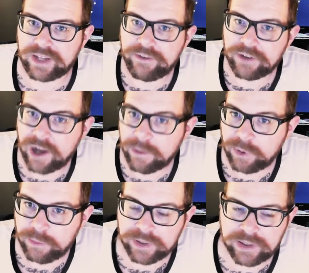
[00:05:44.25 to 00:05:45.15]
I have a
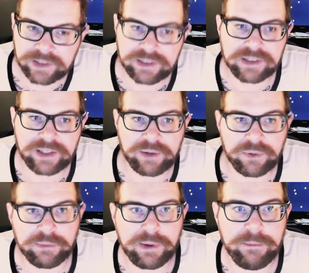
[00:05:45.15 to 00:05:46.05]
couple, but this is like
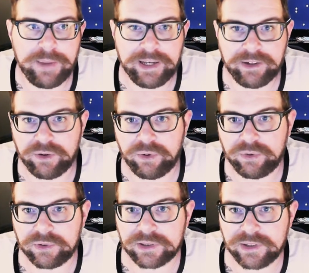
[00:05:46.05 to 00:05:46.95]
one of my main
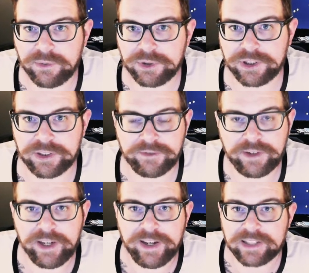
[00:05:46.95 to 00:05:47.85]
goals, which is
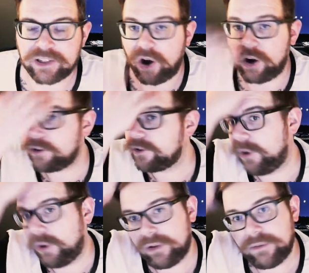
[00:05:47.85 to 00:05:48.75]
it's a hard
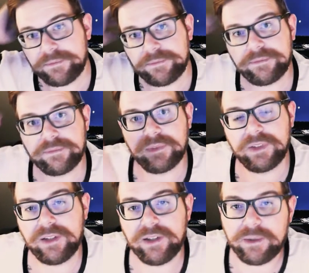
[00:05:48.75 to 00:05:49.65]
goal,
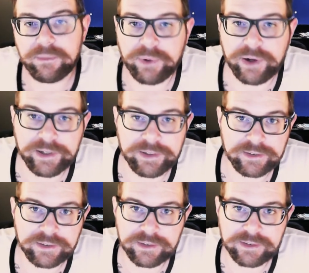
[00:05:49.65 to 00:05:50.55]
but
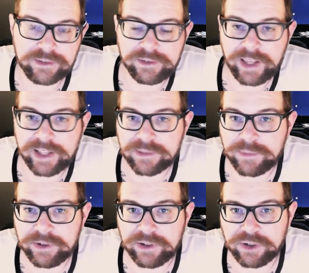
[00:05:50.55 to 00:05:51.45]
it's
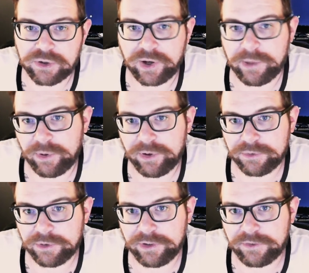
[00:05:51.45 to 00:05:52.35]
been enjoyable and
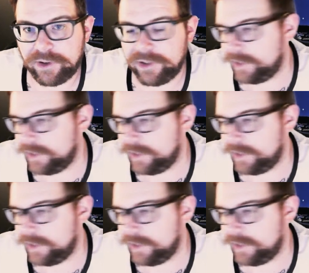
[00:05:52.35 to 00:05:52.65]
really fun to